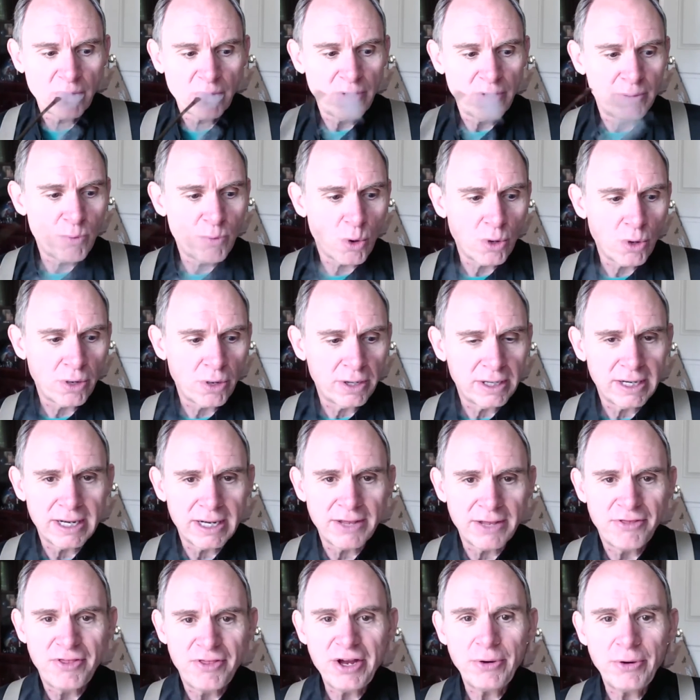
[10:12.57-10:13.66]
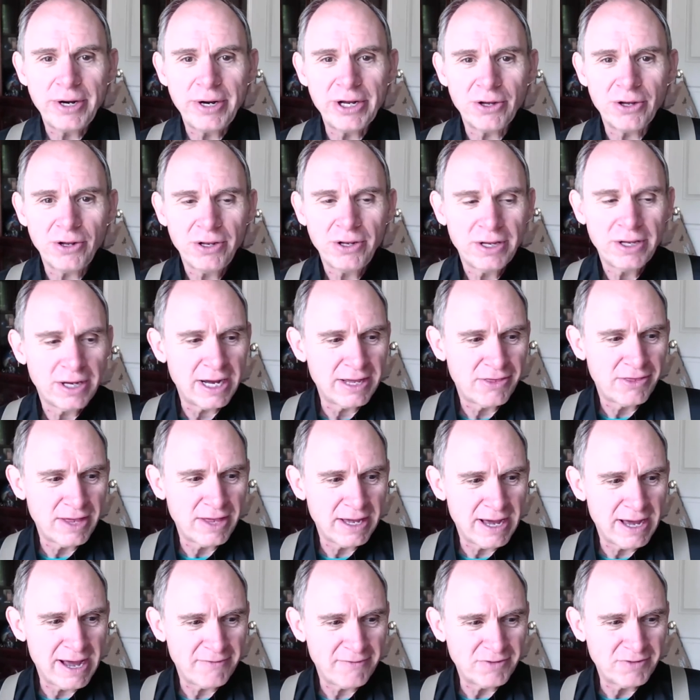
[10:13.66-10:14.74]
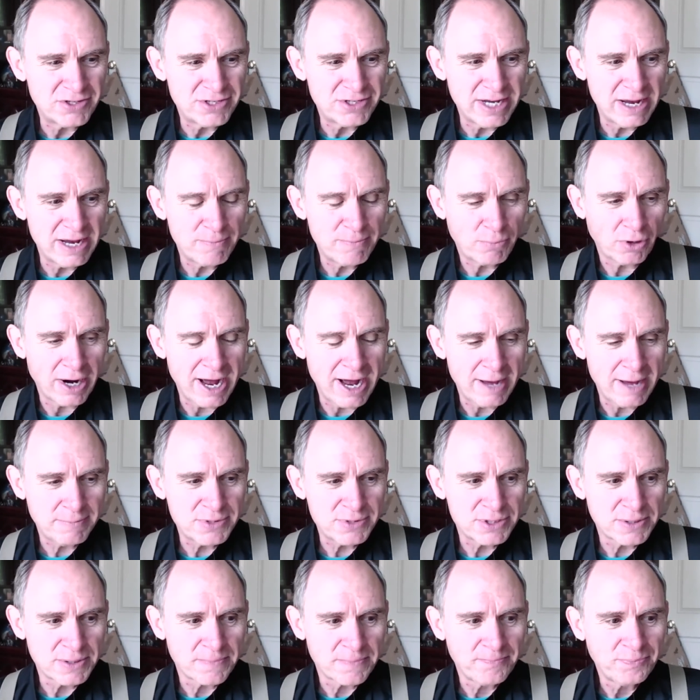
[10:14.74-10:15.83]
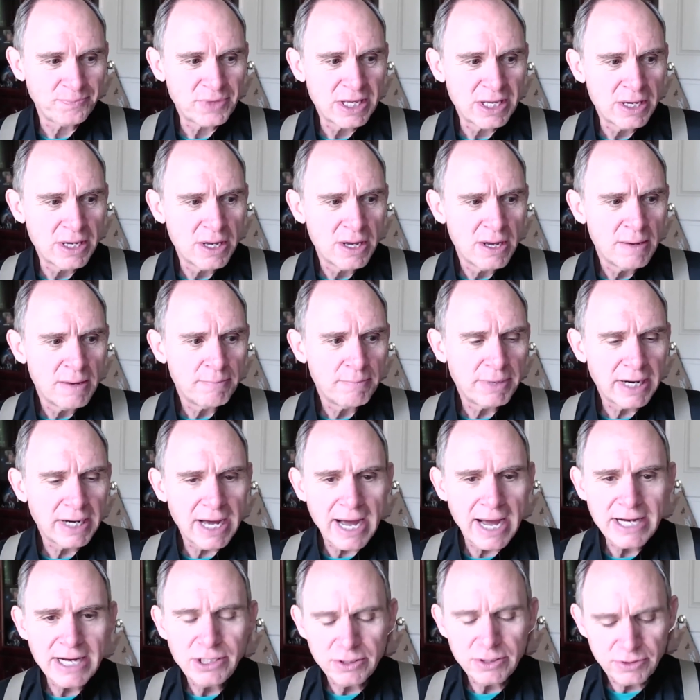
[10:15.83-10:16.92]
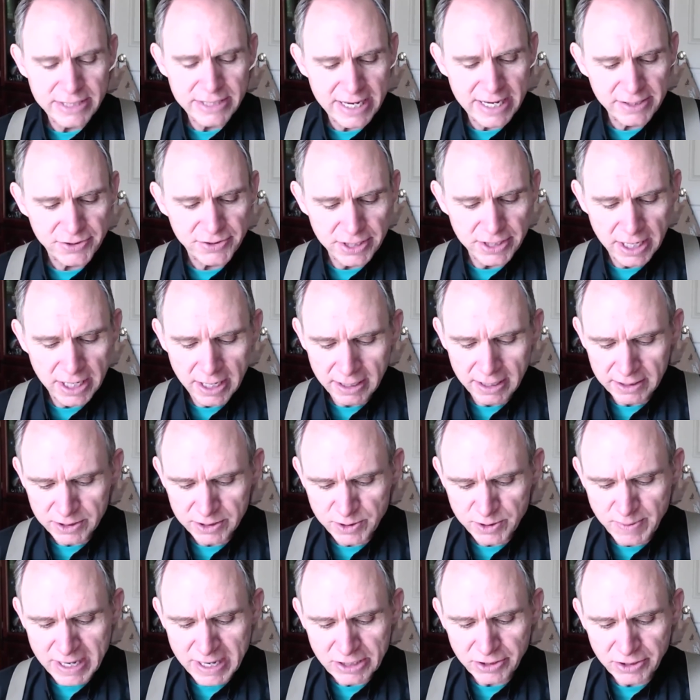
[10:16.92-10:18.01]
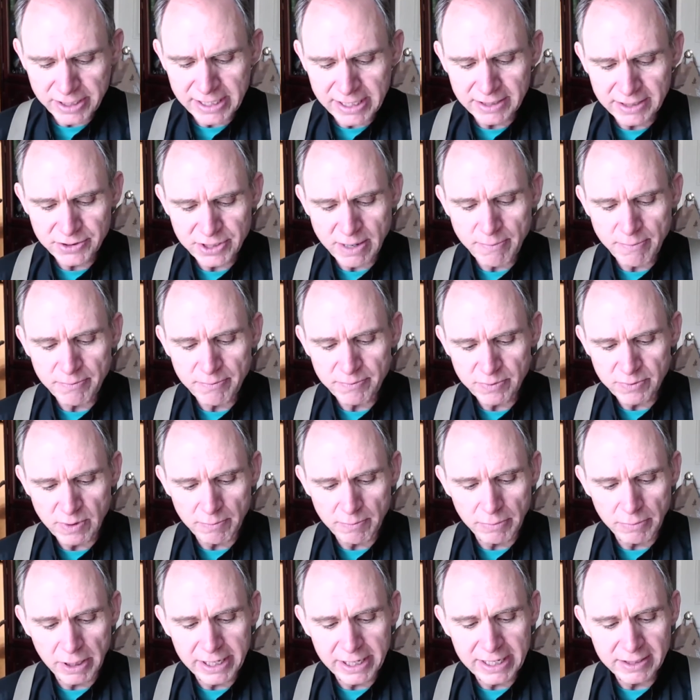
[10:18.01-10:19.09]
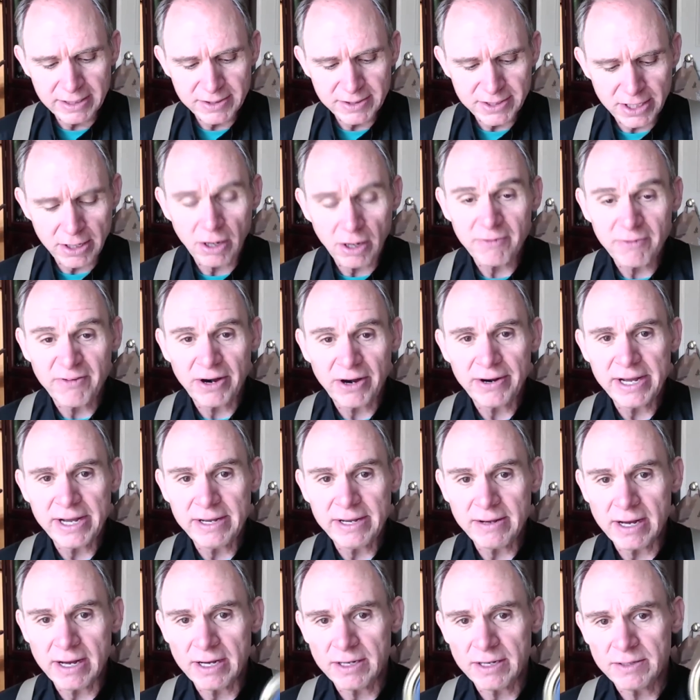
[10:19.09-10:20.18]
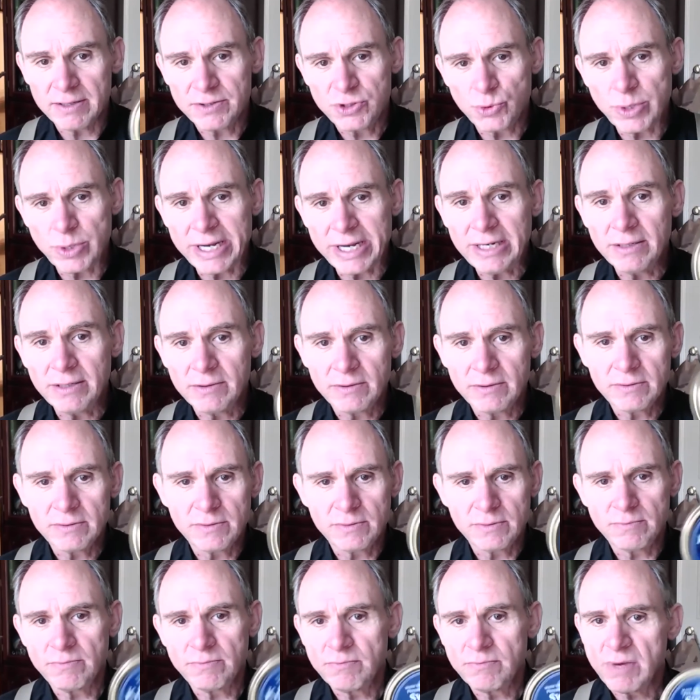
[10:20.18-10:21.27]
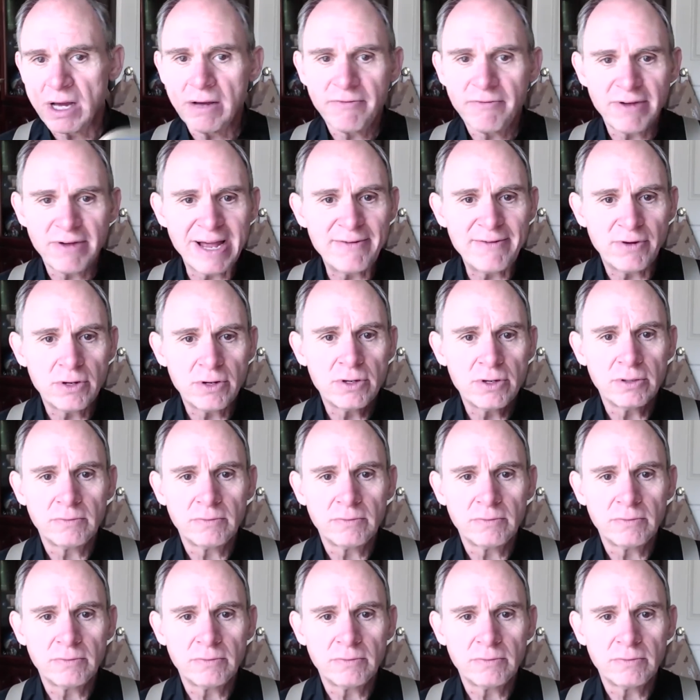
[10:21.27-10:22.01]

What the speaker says: more ethereal, I have to say, perhaps. But I do taste, especially in some blends that are very sweet flavored,